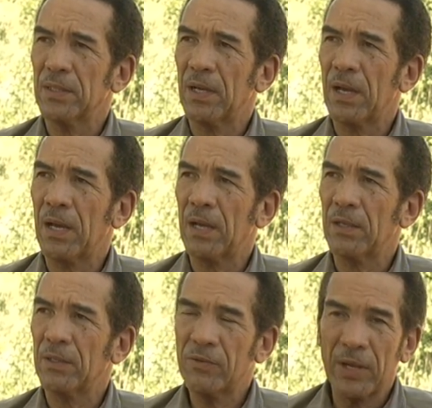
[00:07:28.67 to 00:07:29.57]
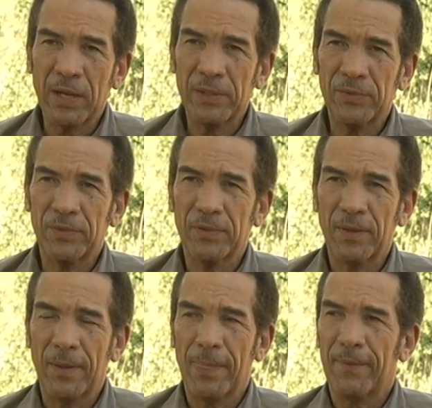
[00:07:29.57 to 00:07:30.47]
uh, realized
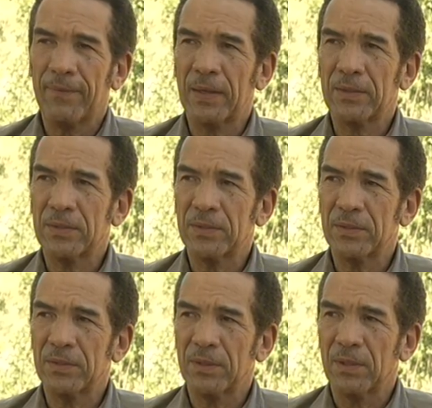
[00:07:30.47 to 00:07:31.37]
that